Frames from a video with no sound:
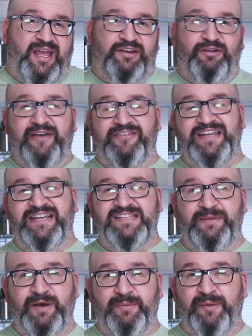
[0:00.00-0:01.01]
And you'll have a
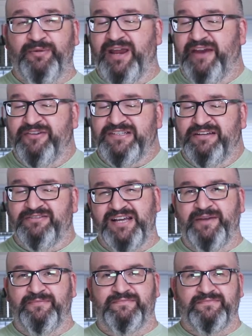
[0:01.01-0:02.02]
tasty bell pepper every single
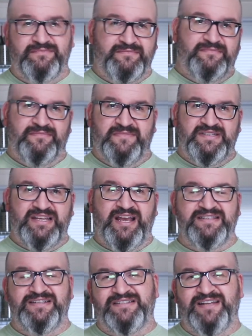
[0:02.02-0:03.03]
time. See you
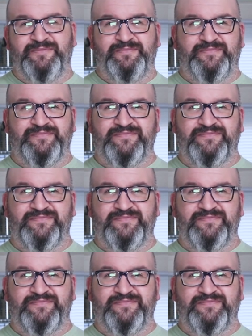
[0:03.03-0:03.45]
guys next time.